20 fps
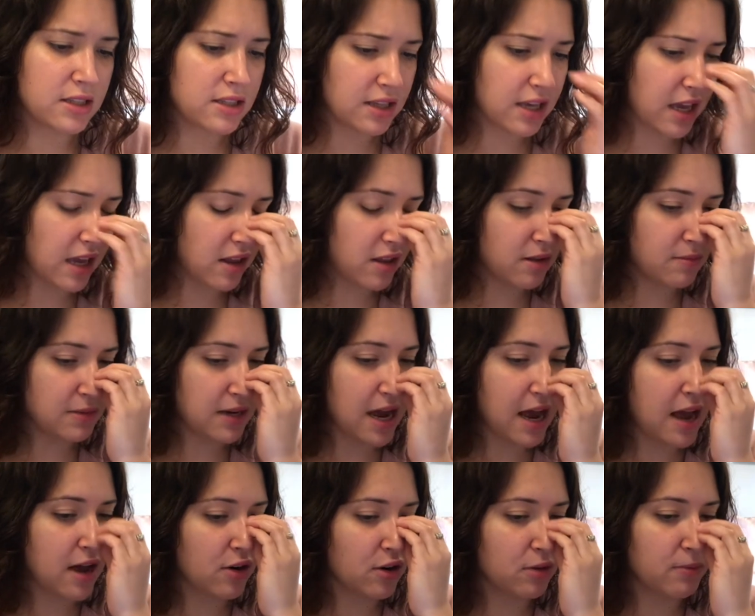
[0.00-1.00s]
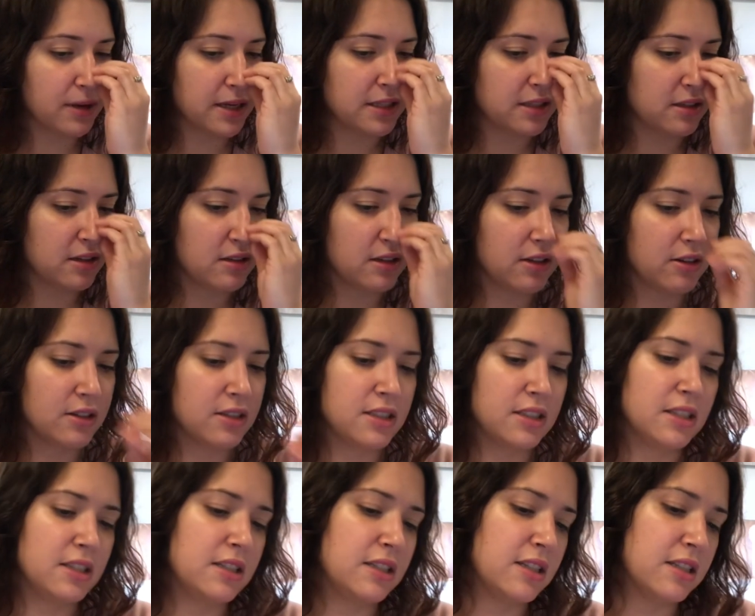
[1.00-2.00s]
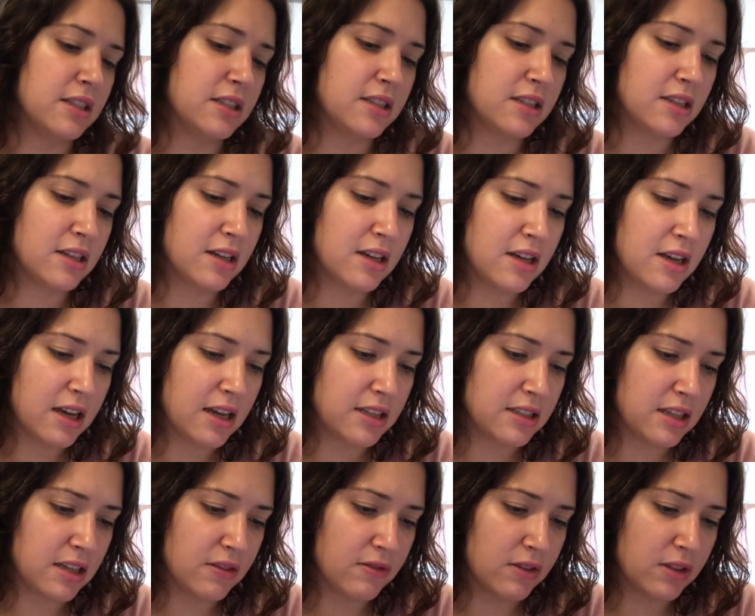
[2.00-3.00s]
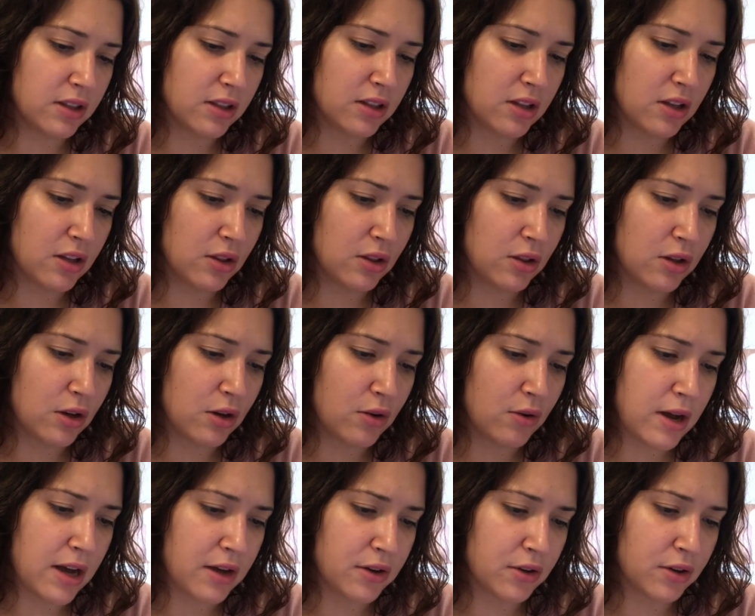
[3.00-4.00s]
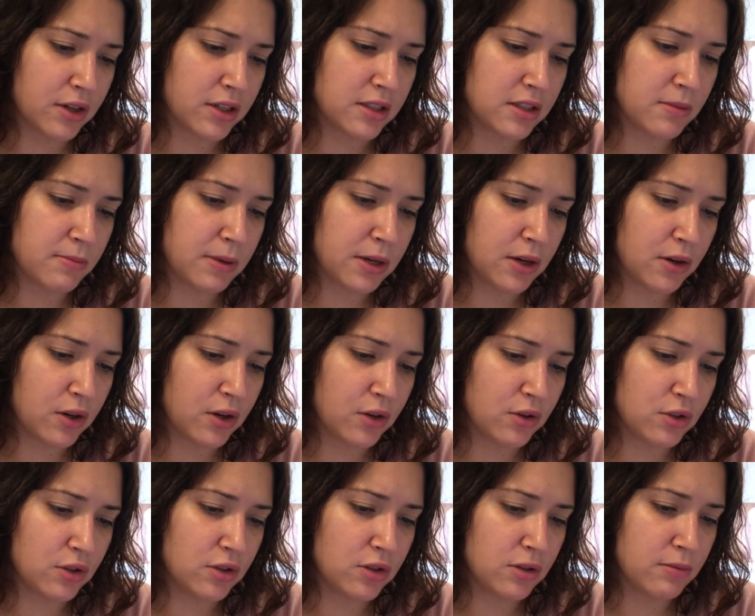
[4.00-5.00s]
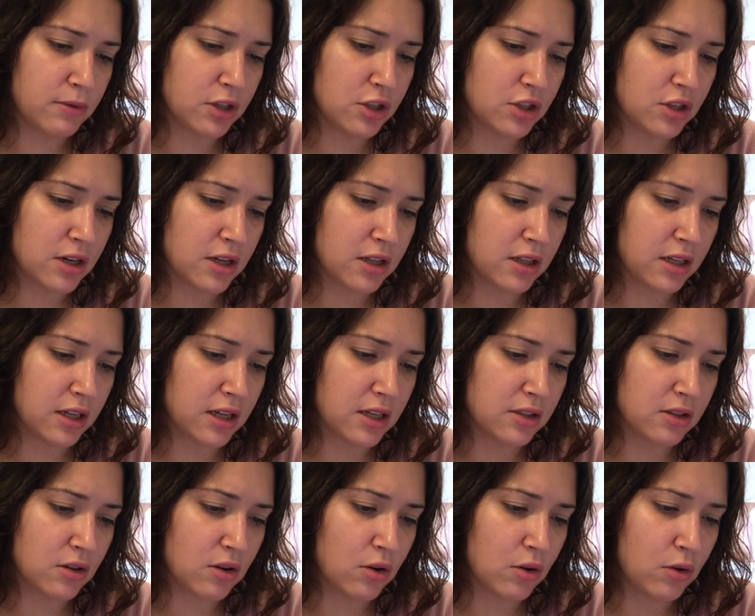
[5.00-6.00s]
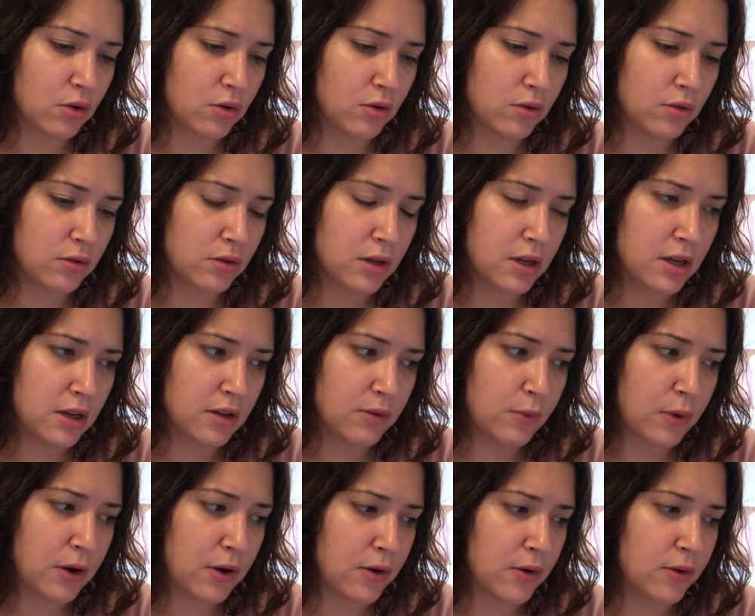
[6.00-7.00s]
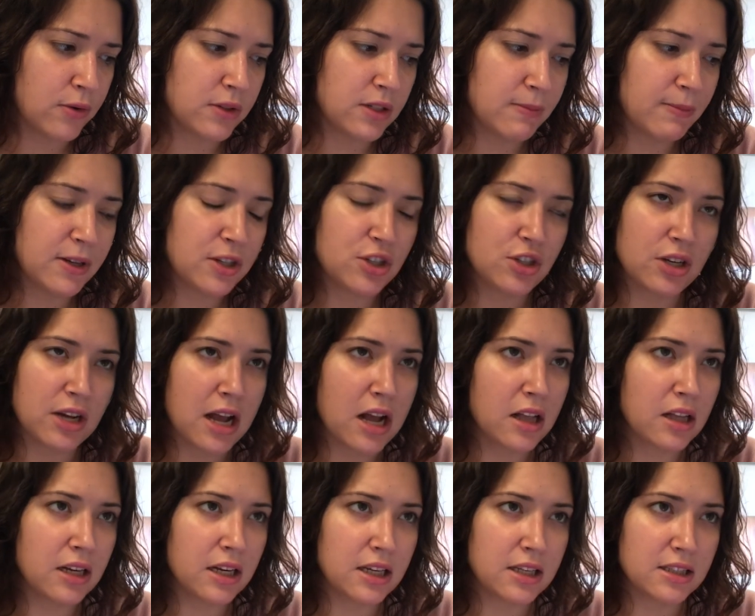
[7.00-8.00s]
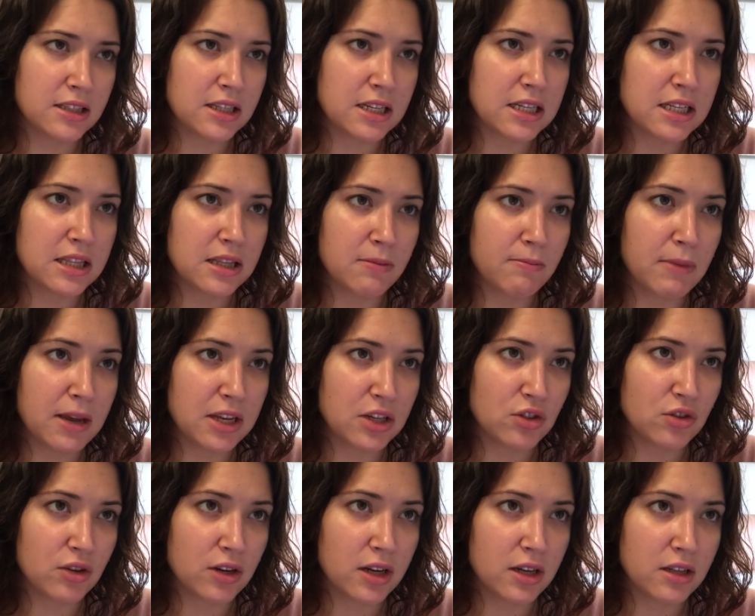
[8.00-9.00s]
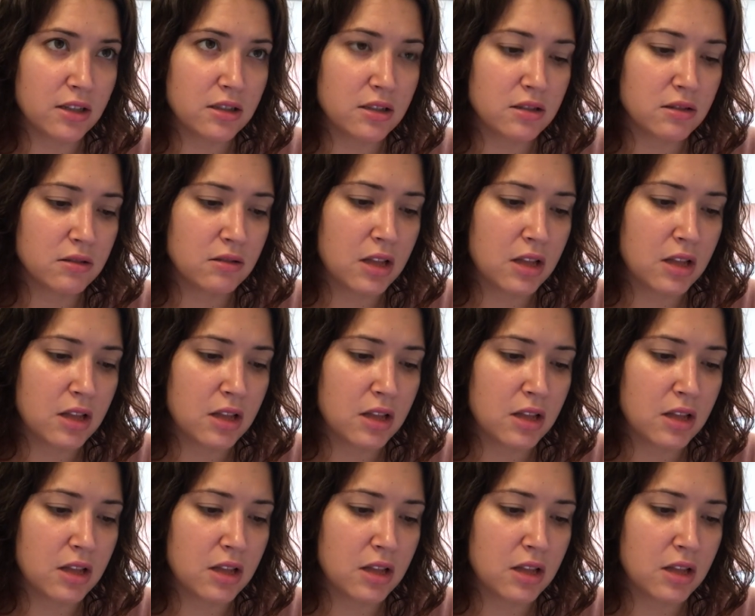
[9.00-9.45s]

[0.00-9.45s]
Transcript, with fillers: scale them to outer based on their existence, as even low outer is superior to dimensionality as a whole. Whoa, dimensionality is then the matrix.